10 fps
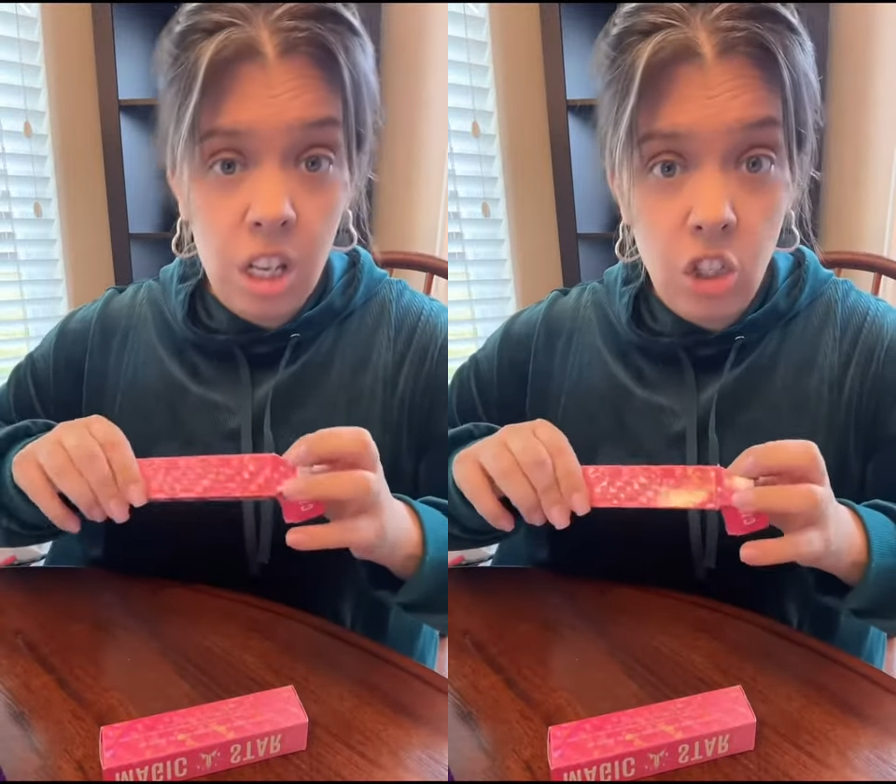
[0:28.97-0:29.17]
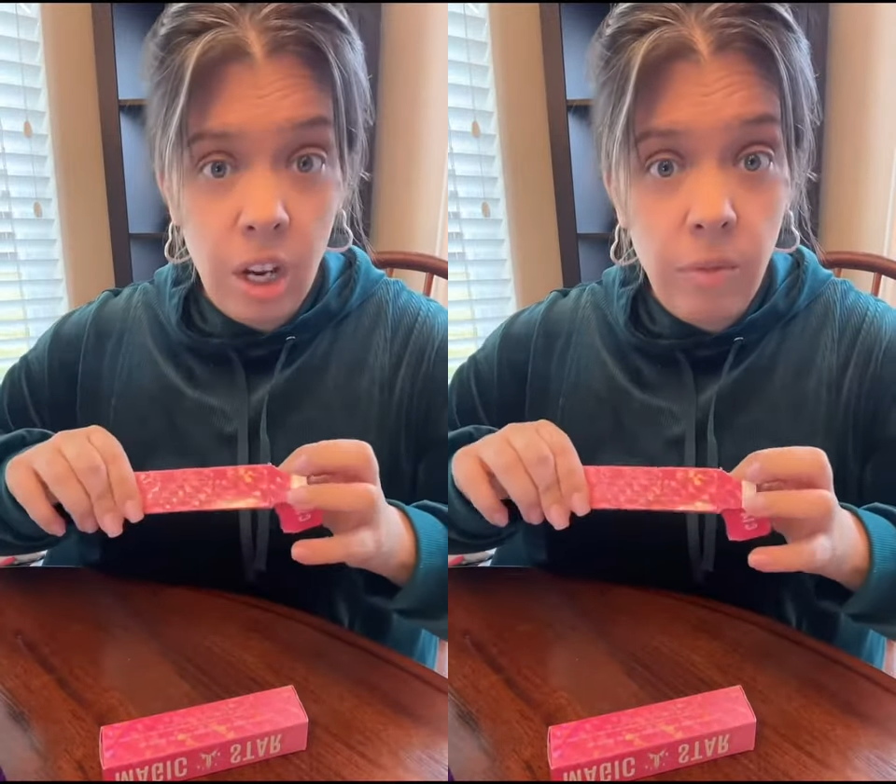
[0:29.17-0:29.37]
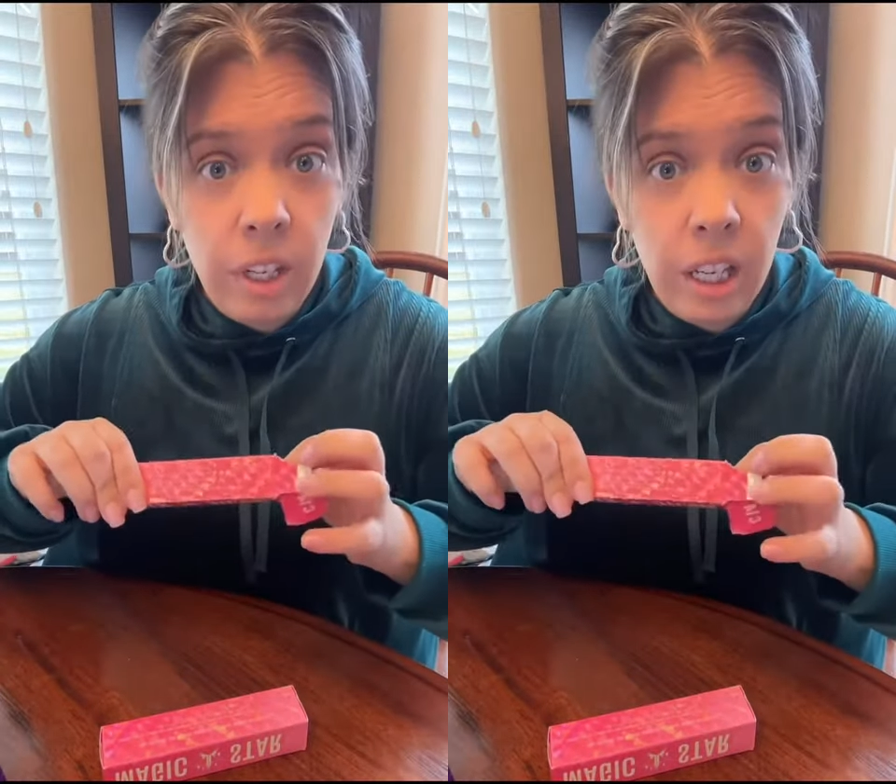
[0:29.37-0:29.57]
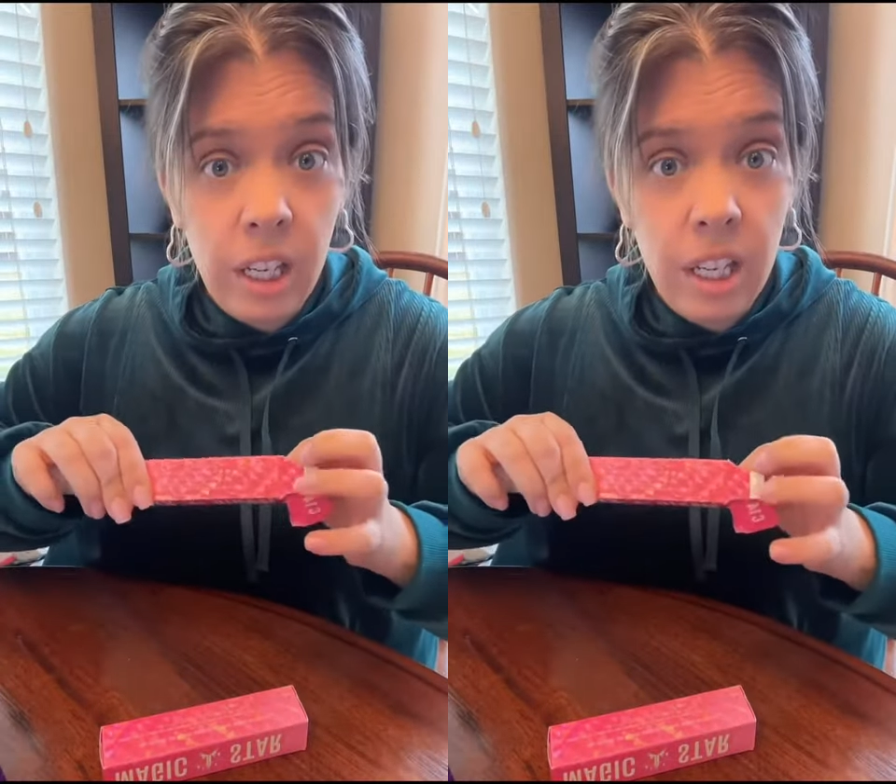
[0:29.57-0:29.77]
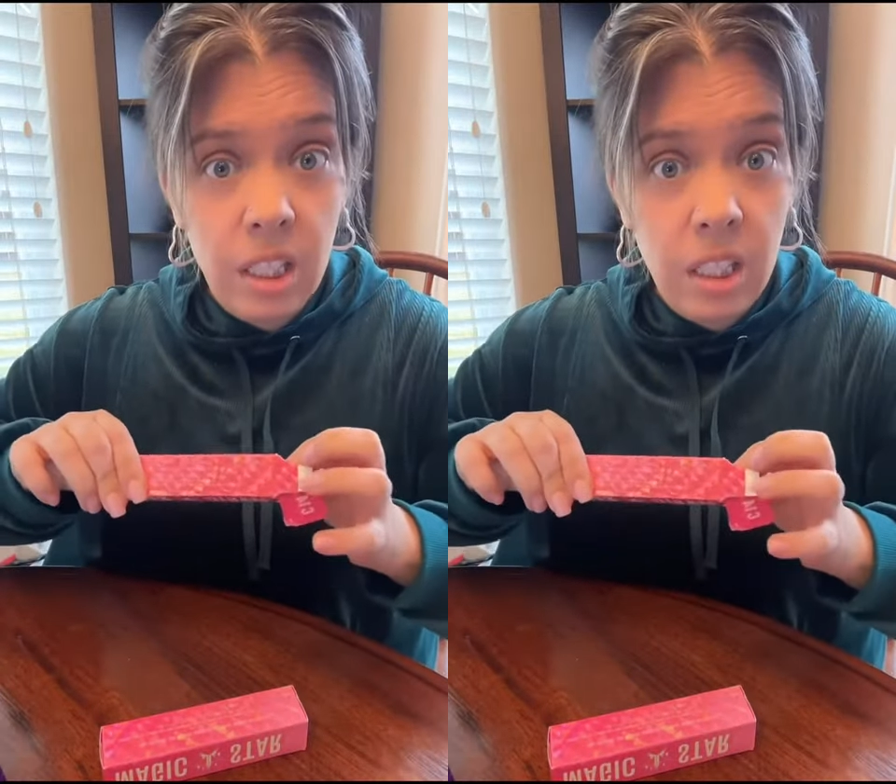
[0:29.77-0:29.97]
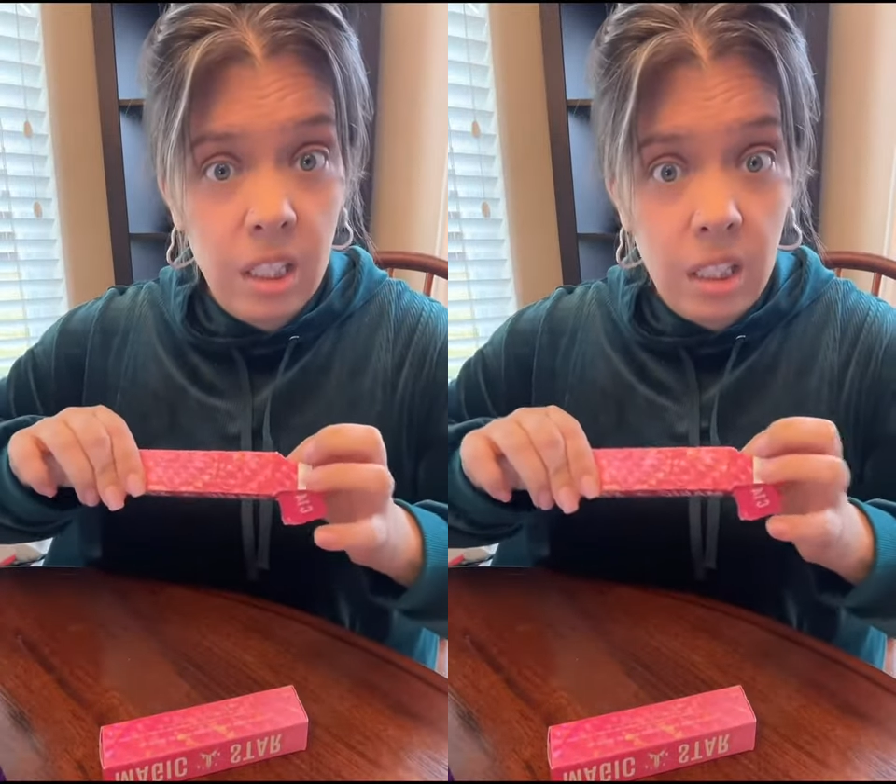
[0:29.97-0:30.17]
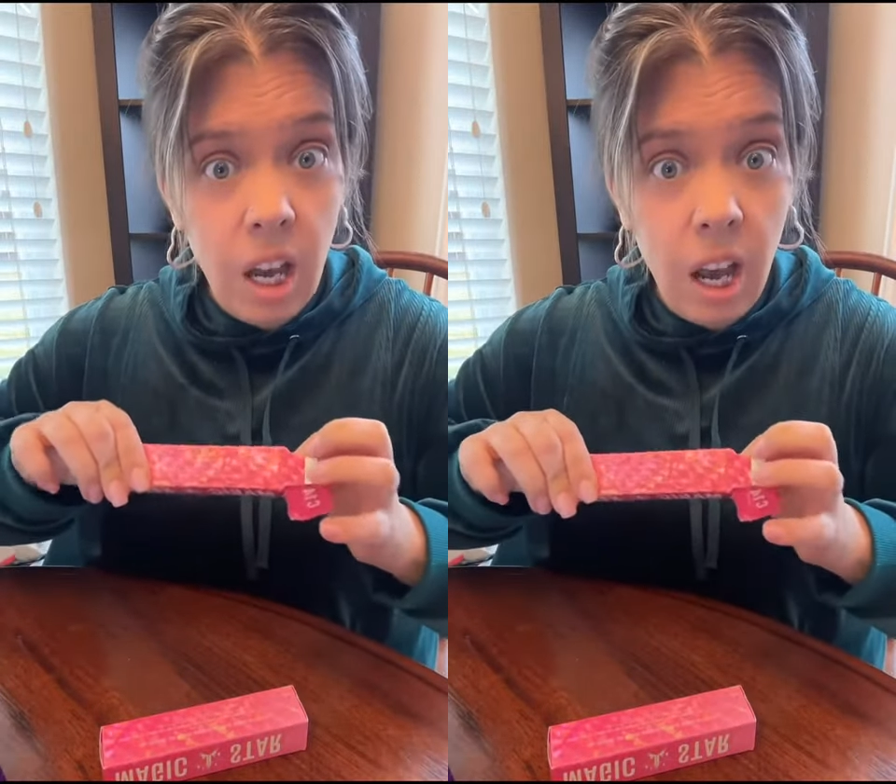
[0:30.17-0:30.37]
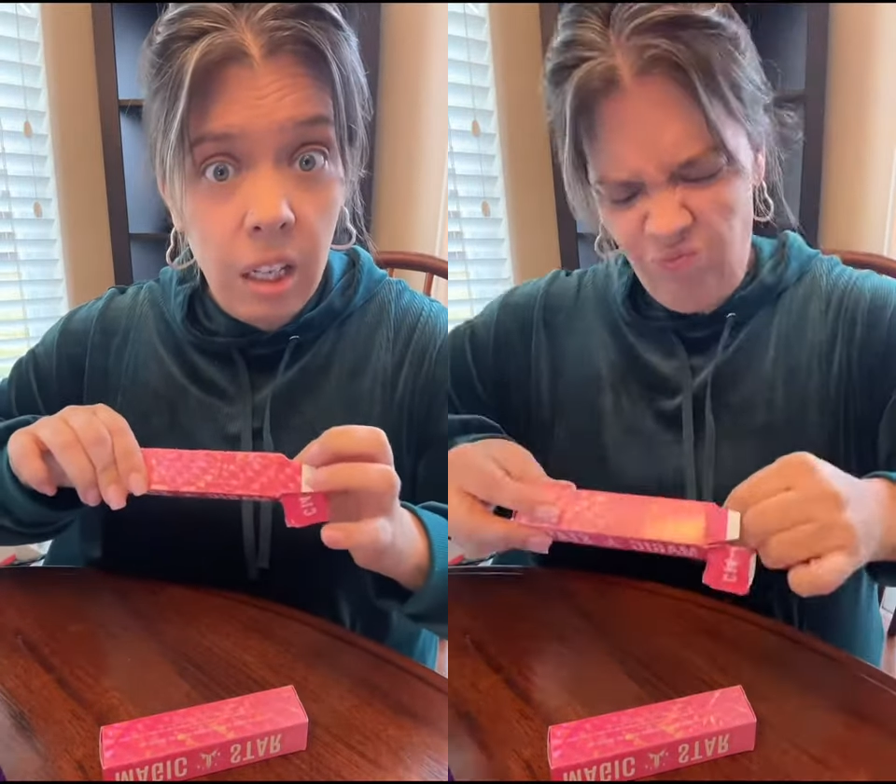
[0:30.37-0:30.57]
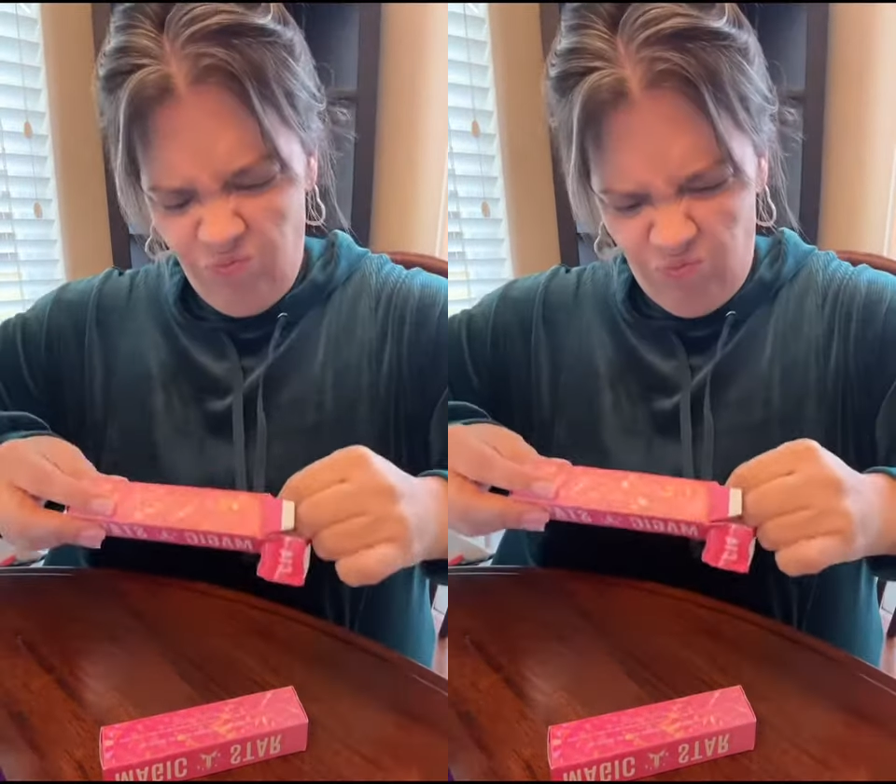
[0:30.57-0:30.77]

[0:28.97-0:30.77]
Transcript: Jeffree, it's stuck.